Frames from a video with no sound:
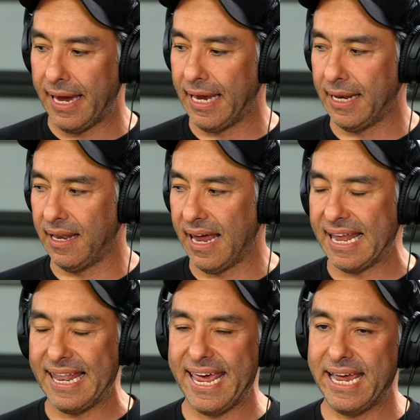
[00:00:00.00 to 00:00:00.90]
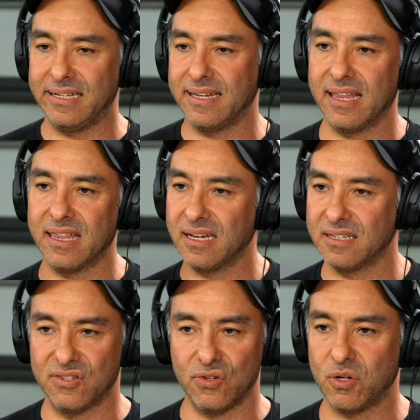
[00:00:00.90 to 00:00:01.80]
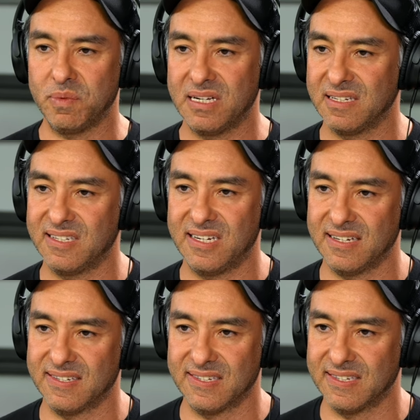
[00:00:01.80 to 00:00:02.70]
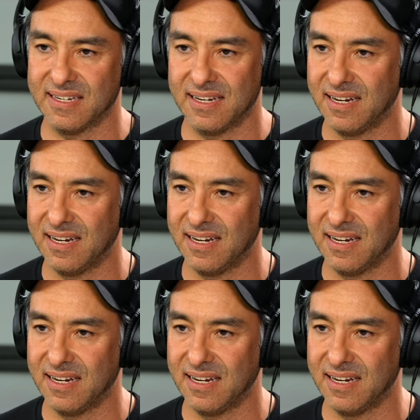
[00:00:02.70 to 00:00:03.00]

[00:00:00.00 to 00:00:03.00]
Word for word: And at the end, I think social media is just